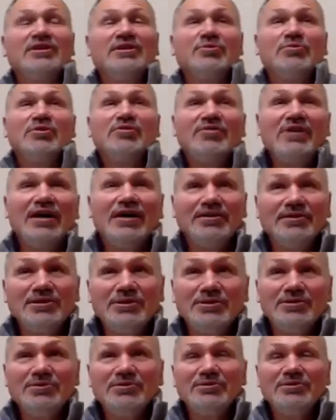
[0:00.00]
We've got
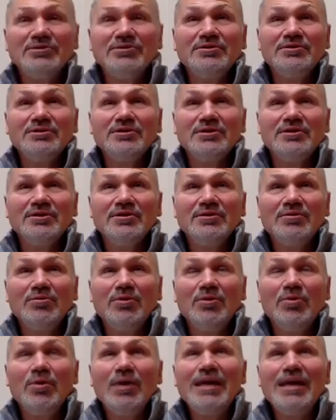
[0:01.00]
to,
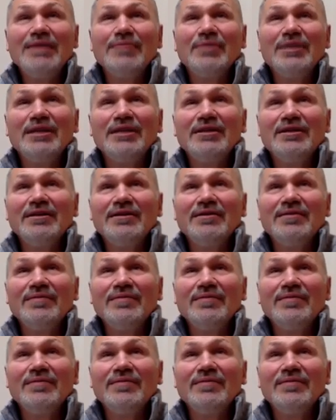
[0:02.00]
well, wait a minute.